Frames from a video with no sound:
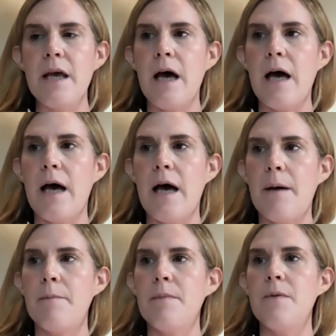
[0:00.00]

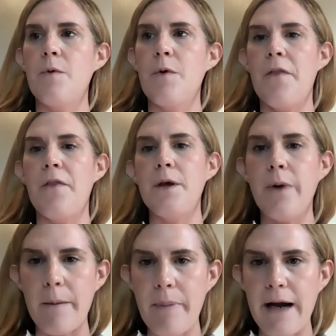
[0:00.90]
um, within the
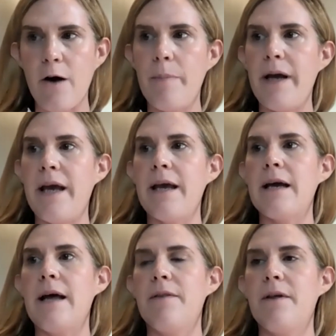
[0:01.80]
UK Biobank
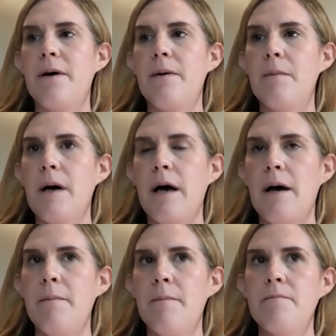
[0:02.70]
and the
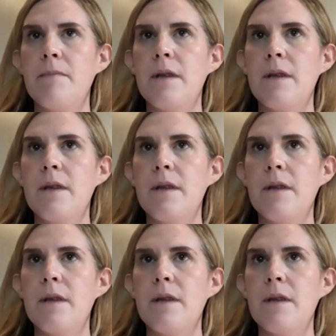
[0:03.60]
um,